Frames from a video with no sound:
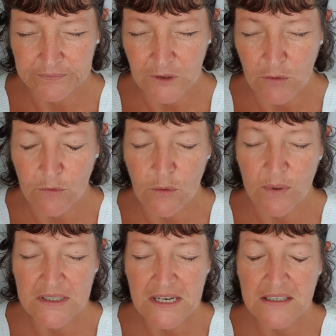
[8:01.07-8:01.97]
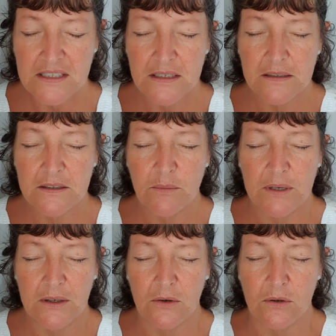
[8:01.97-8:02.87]
whom you predestined to
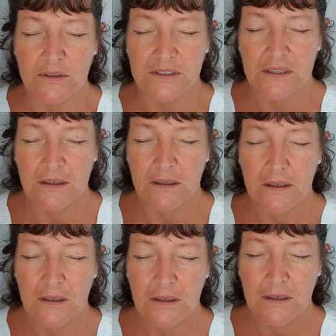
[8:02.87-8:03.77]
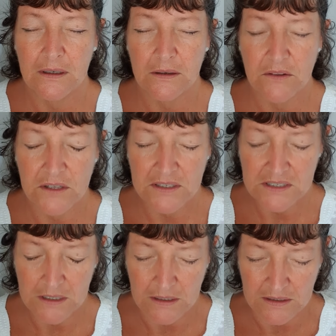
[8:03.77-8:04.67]
be yours.
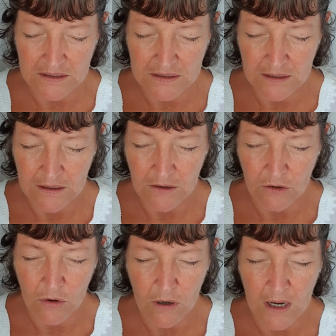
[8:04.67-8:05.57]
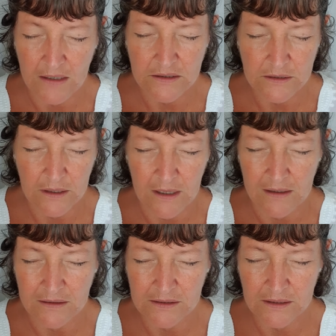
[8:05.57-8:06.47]
This is your heart to
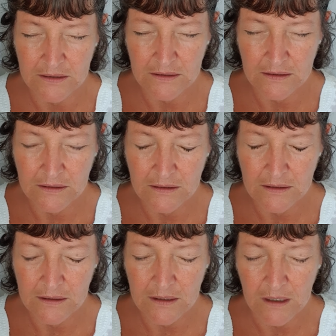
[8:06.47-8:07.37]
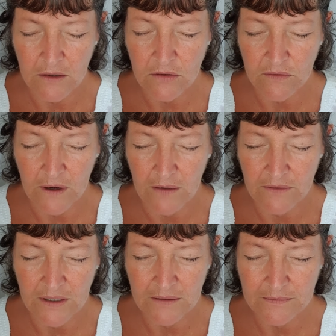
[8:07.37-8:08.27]
theirs. Thank you,
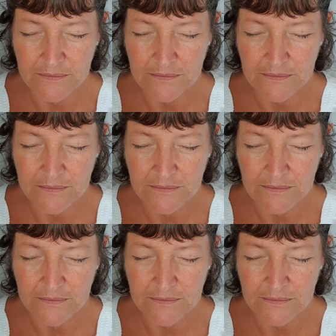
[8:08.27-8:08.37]
Father.